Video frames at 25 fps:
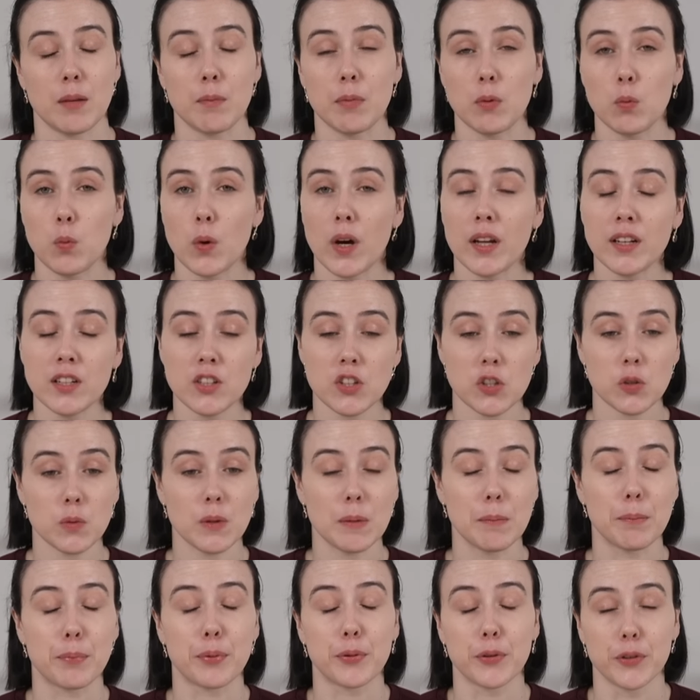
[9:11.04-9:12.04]
Number one, to
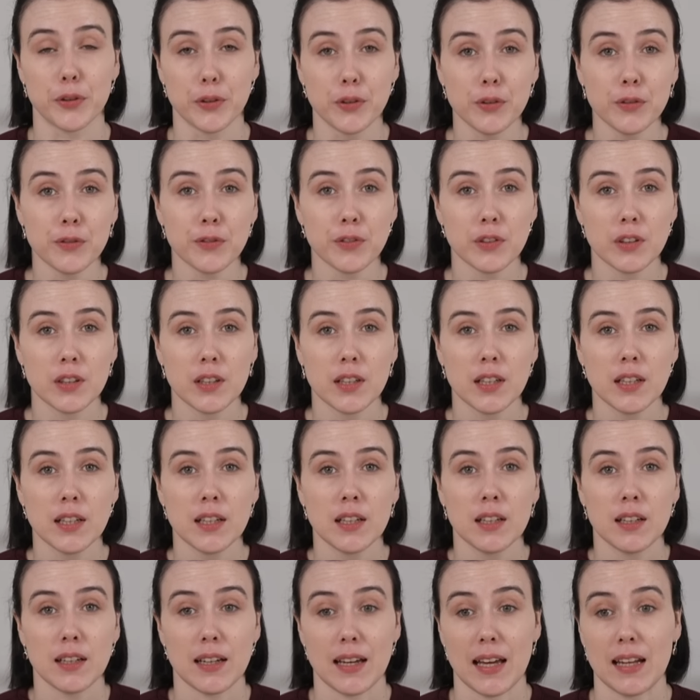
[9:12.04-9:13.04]
improve
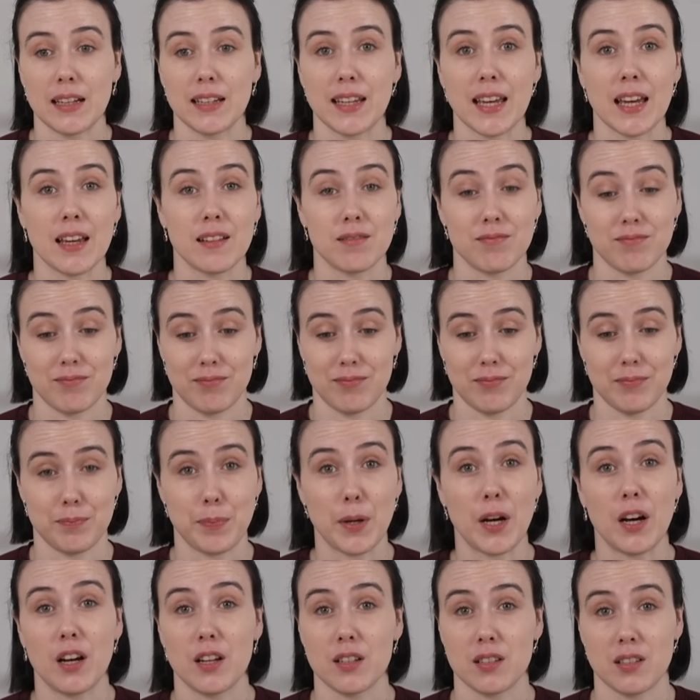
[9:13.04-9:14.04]
and get
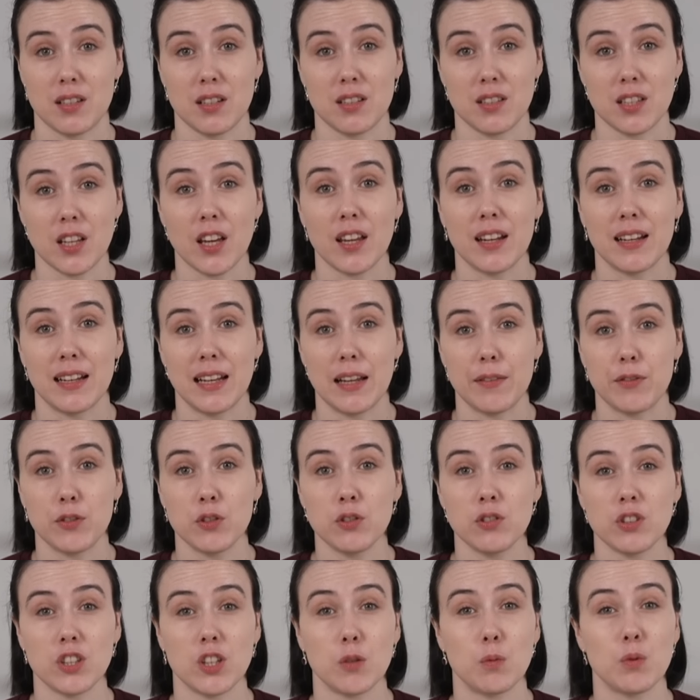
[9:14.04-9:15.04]
past a certain
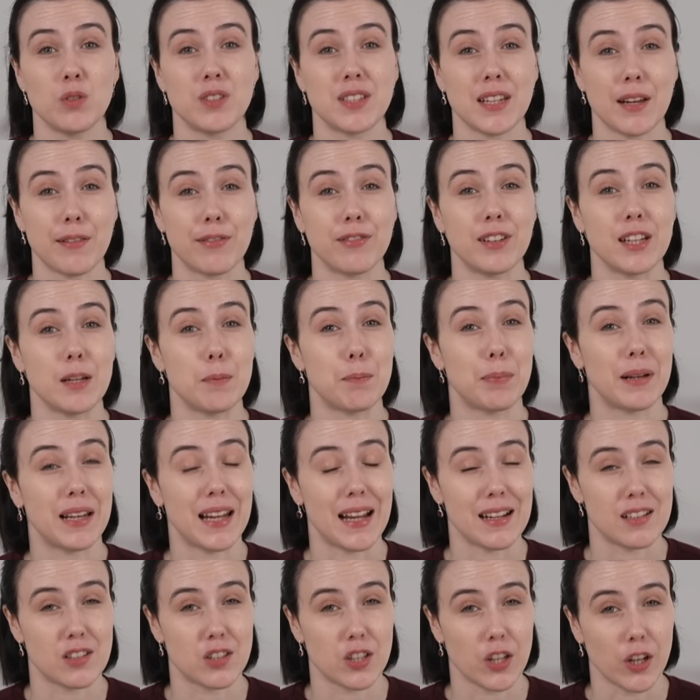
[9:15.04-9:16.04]
level, you will definitely
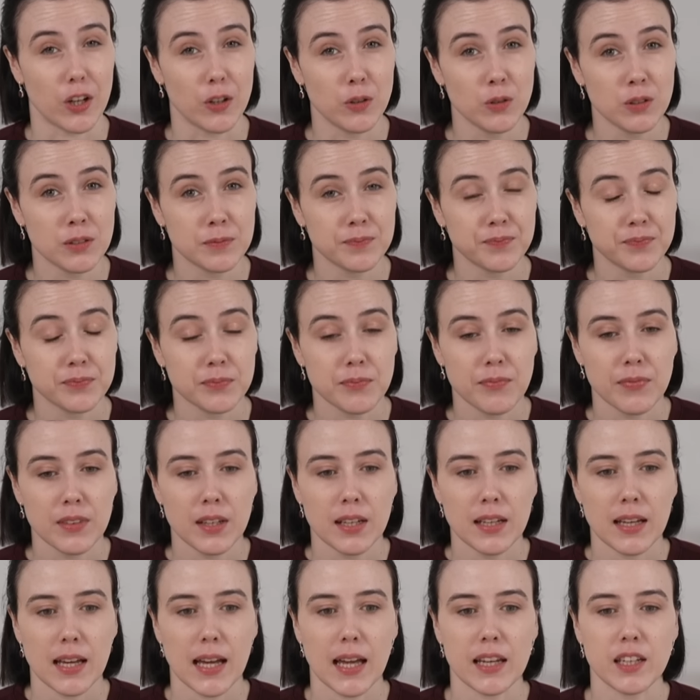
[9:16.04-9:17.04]
plateau.
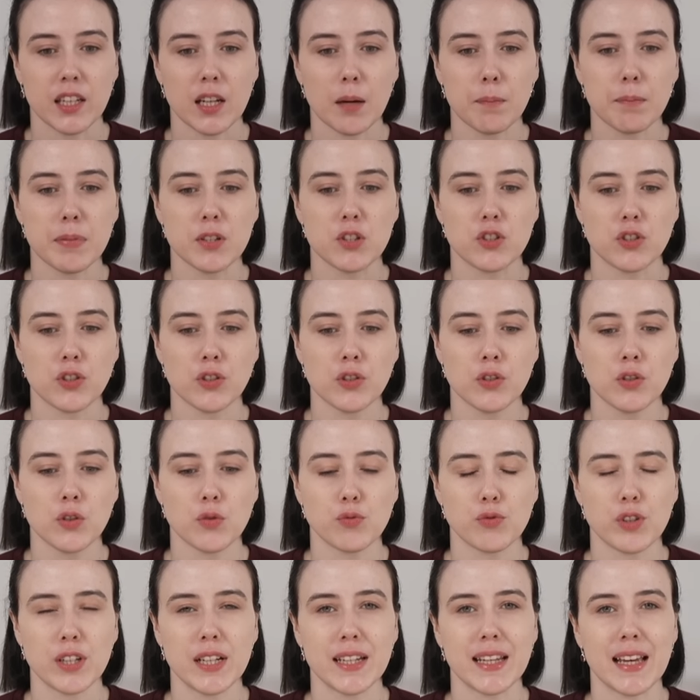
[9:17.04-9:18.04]
And number two,
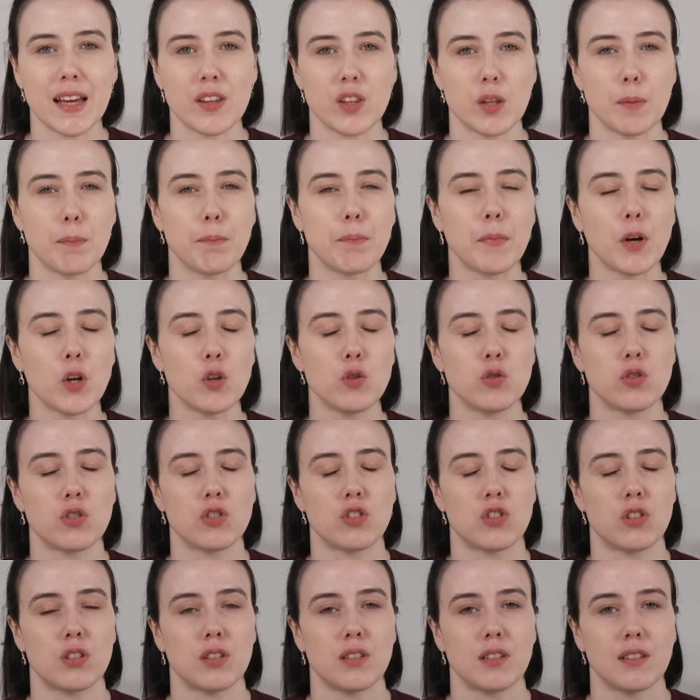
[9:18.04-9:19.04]
really get the
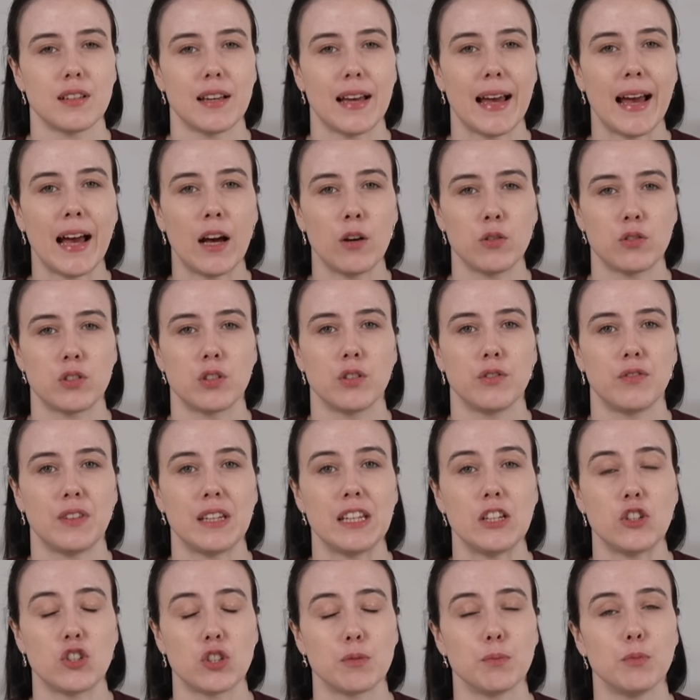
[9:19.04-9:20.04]
most out of
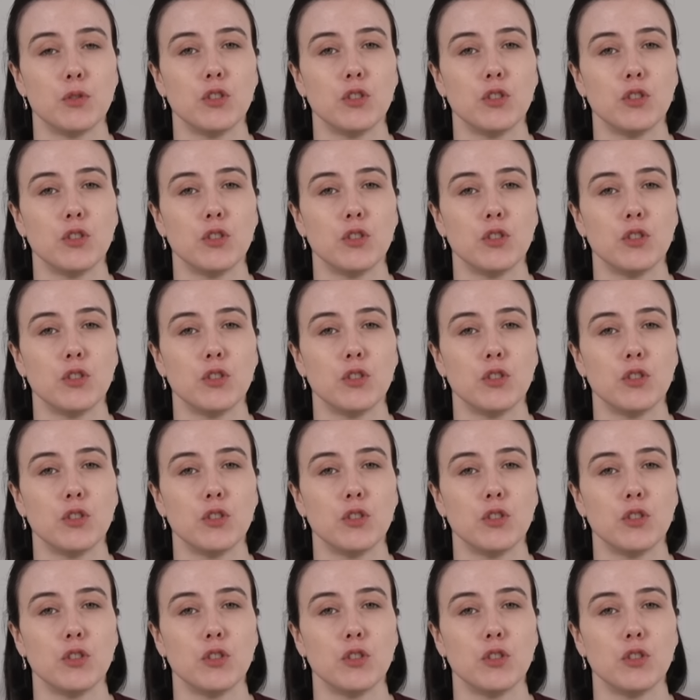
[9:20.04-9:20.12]
each